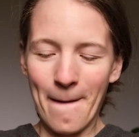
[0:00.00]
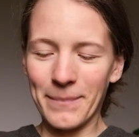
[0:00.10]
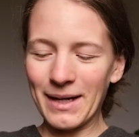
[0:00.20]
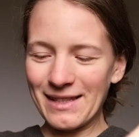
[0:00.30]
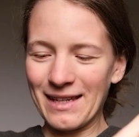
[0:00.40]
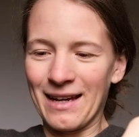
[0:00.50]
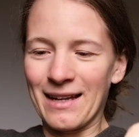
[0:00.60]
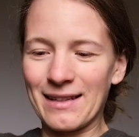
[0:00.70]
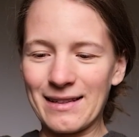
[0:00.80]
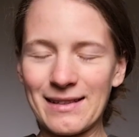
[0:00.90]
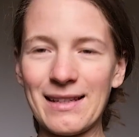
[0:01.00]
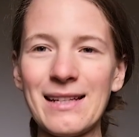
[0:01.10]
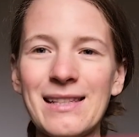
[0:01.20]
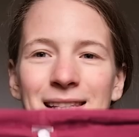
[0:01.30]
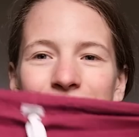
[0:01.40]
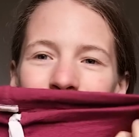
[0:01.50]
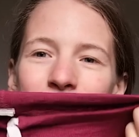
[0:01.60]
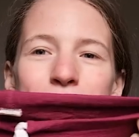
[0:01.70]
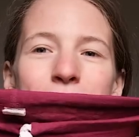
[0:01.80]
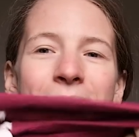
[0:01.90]
But this
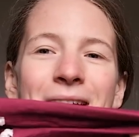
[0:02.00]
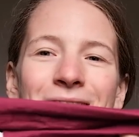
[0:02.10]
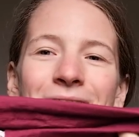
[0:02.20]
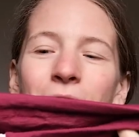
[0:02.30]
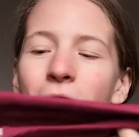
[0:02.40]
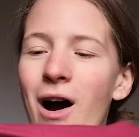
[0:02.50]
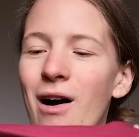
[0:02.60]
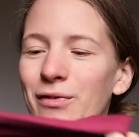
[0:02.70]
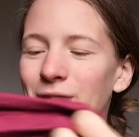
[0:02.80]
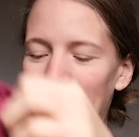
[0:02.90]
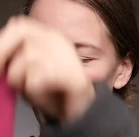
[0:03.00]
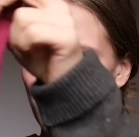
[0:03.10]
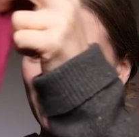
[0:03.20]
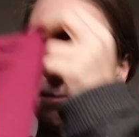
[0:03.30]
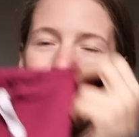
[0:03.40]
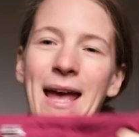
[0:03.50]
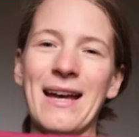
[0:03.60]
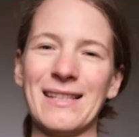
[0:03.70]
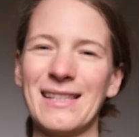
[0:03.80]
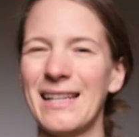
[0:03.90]
pair of like woolen
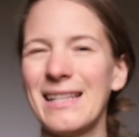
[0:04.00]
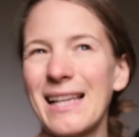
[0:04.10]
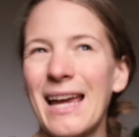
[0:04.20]
pants is,